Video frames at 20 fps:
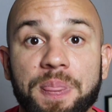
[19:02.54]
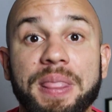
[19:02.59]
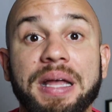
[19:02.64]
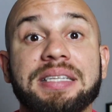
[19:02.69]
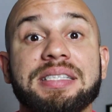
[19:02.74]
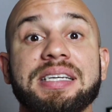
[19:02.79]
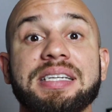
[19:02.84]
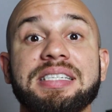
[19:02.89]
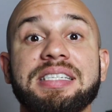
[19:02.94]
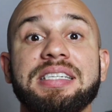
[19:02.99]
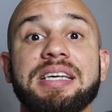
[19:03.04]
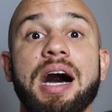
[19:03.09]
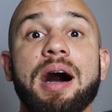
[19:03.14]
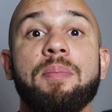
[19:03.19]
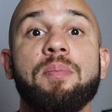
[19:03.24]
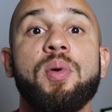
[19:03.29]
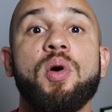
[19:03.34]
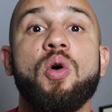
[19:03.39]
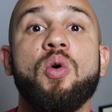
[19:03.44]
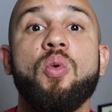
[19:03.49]
That's a
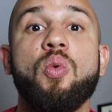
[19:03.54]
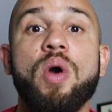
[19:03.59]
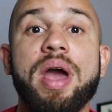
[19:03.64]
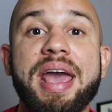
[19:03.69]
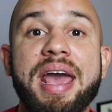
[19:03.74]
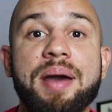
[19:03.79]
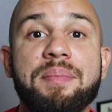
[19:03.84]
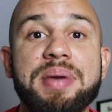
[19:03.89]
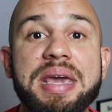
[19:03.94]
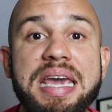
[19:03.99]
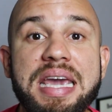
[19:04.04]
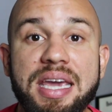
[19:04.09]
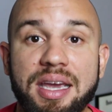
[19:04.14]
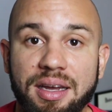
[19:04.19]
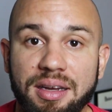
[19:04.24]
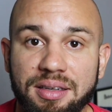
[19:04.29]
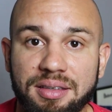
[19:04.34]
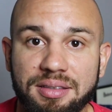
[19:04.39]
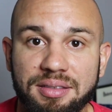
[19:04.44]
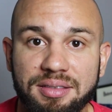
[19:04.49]
double
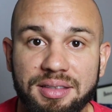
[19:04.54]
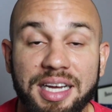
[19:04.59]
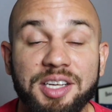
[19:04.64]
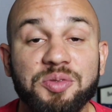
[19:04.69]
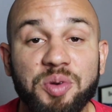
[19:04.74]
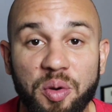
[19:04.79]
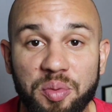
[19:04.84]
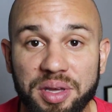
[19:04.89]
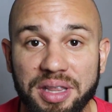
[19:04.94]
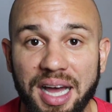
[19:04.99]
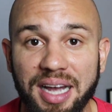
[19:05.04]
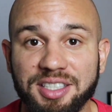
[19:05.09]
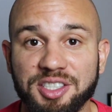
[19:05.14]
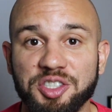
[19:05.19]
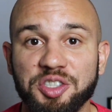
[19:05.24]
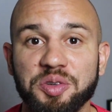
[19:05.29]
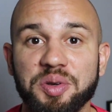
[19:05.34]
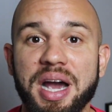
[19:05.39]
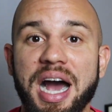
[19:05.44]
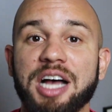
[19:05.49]
whammy. That's what we like to
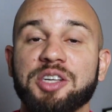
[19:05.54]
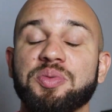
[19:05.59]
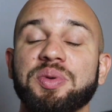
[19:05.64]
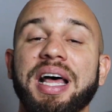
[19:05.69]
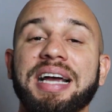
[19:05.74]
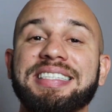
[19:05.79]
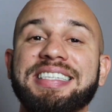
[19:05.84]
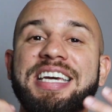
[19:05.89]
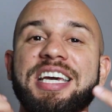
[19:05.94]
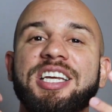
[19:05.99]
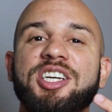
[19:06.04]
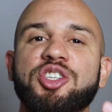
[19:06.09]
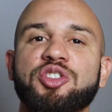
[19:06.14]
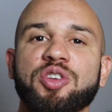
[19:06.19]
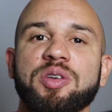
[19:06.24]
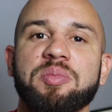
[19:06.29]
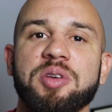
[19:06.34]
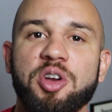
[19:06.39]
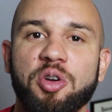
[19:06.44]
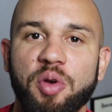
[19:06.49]
do, guys. We like to get
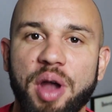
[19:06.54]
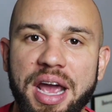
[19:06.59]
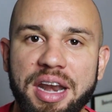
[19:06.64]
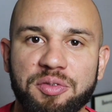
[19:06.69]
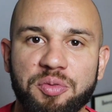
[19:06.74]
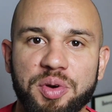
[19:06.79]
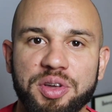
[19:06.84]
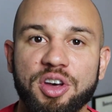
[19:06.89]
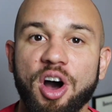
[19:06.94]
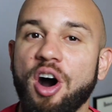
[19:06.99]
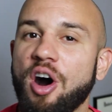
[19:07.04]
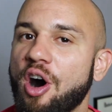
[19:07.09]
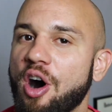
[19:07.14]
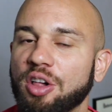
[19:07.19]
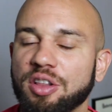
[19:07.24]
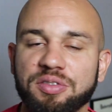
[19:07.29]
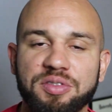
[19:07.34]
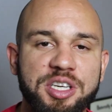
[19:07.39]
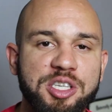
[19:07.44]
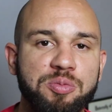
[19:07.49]
extremely creative with
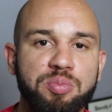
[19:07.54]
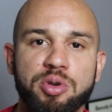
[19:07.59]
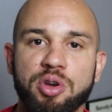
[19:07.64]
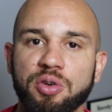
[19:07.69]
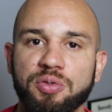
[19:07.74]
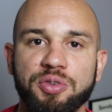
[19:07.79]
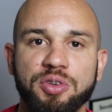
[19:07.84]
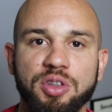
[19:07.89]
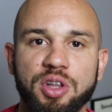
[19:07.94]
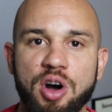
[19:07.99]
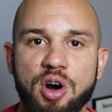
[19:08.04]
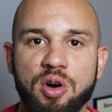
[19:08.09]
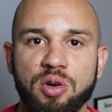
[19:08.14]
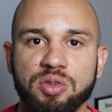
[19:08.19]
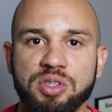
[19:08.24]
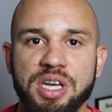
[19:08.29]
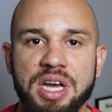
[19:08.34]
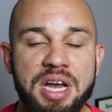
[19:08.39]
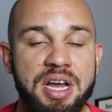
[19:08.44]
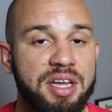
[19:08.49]
all of these beautiful
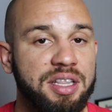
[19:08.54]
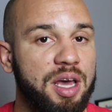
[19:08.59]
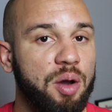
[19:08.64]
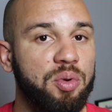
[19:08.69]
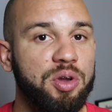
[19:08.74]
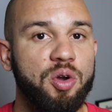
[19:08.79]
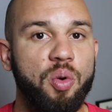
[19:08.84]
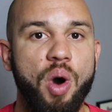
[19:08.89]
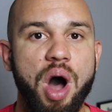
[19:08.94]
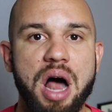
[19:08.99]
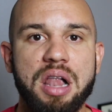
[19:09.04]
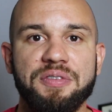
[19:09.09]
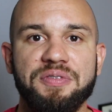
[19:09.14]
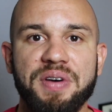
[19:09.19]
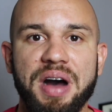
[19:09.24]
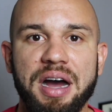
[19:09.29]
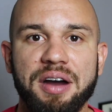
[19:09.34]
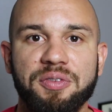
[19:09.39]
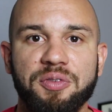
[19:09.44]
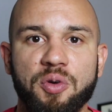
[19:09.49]
loans that we
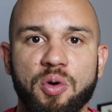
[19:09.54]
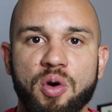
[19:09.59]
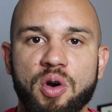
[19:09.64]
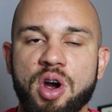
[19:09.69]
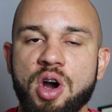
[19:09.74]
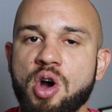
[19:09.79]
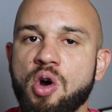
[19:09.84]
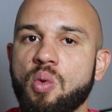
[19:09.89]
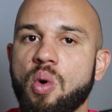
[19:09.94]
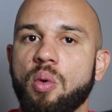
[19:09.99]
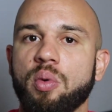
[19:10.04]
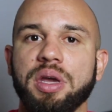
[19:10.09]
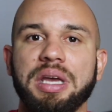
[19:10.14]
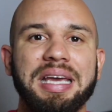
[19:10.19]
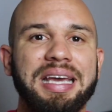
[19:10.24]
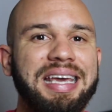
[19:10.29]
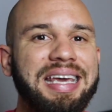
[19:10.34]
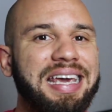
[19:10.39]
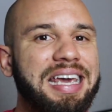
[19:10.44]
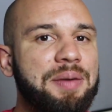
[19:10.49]
qualify for, where we
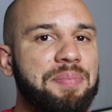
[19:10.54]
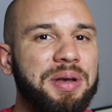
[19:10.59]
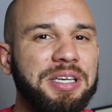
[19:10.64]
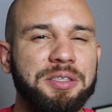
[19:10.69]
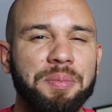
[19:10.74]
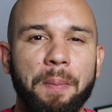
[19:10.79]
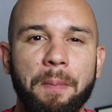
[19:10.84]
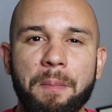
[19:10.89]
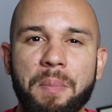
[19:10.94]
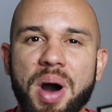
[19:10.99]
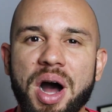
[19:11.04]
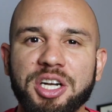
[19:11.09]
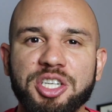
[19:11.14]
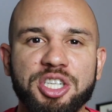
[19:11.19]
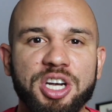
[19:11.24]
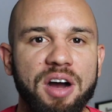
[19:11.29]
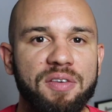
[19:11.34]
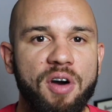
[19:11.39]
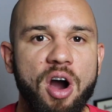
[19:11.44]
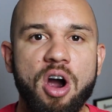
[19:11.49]
can keep as
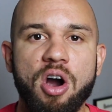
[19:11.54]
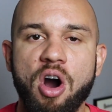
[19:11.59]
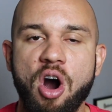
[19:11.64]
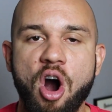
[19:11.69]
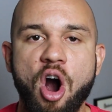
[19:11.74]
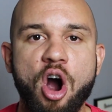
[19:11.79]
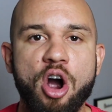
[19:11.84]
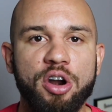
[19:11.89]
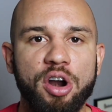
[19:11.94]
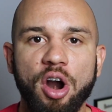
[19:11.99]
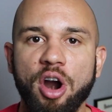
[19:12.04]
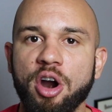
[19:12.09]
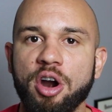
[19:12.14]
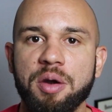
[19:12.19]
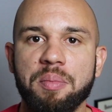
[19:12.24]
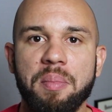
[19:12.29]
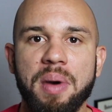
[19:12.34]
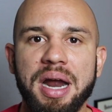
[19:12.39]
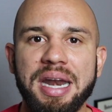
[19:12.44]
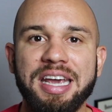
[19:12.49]
much of our
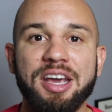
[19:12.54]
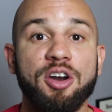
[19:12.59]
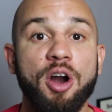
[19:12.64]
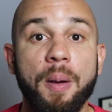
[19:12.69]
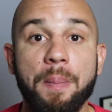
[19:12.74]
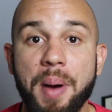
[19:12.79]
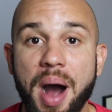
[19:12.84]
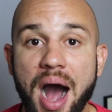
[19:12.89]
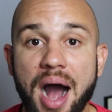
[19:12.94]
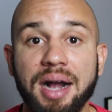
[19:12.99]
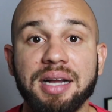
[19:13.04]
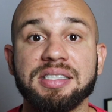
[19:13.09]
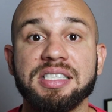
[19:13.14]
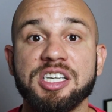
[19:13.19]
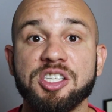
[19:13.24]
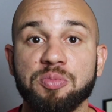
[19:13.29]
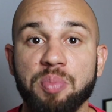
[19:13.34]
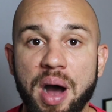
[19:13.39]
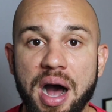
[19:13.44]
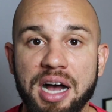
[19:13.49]
hard-earned money in our pockets
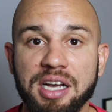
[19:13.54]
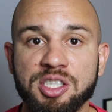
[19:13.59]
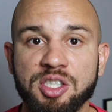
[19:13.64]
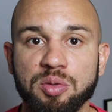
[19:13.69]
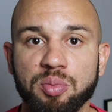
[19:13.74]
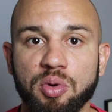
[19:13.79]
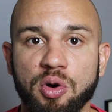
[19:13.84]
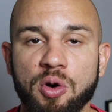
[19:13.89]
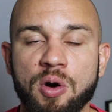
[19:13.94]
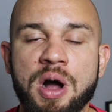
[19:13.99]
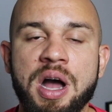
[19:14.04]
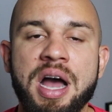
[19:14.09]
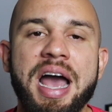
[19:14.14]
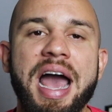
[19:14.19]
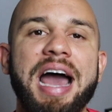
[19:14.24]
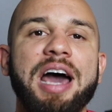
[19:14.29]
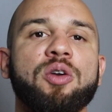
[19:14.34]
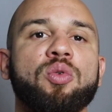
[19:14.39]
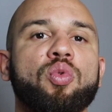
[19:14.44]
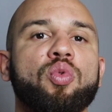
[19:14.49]
as possible
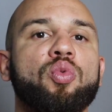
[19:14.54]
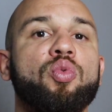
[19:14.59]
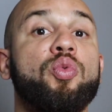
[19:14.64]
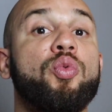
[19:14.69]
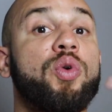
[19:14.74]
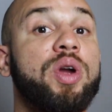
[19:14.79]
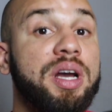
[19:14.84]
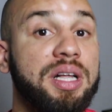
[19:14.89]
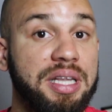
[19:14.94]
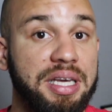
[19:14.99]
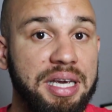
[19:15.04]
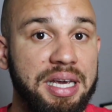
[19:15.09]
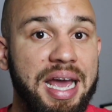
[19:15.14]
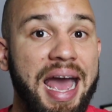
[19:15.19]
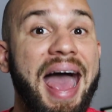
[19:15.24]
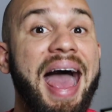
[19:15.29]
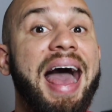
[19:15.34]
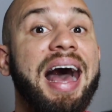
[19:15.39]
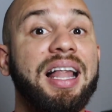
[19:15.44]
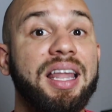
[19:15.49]
and
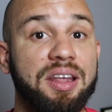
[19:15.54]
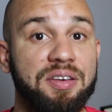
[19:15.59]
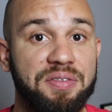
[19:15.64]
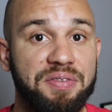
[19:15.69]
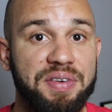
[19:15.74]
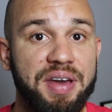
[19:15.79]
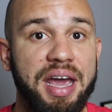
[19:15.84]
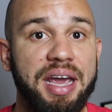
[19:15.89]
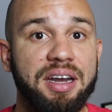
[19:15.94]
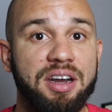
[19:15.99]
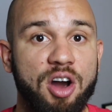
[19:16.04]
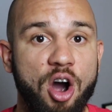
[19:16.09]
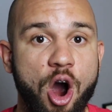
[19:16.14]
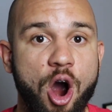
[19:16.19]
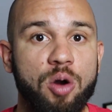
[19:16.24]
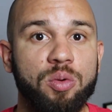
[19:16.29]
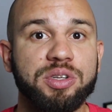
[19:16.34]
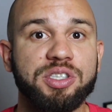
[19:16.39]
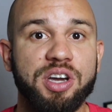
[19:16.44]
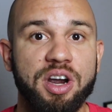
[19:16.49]
really elevate
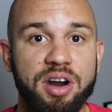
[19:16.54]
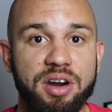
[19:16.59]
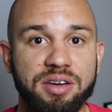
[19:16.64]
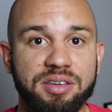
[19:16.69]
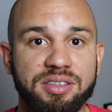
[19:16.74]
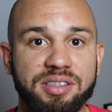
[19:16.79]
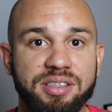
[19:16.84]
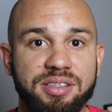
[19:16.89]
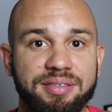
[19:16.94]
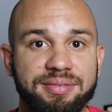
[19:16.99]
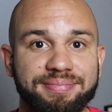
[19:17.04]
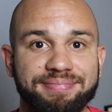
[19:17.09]
our returns.